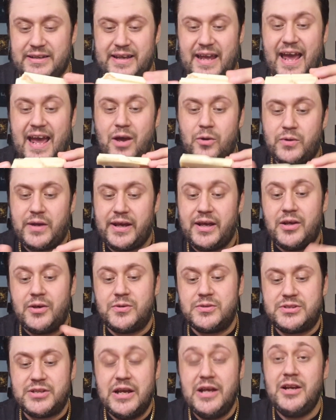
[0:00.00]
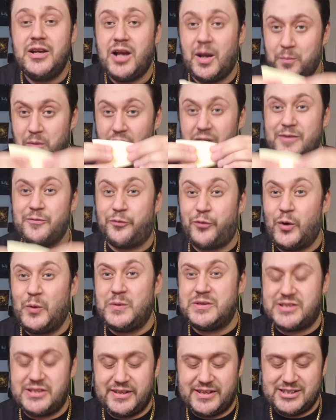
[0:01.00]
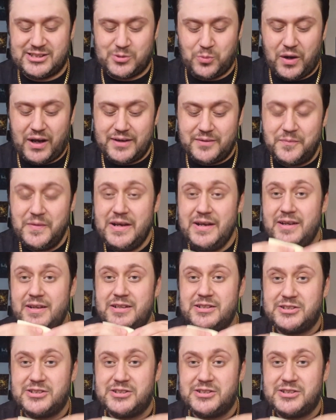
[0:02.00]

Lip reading: and cowgirls. I'm looking forward to this one.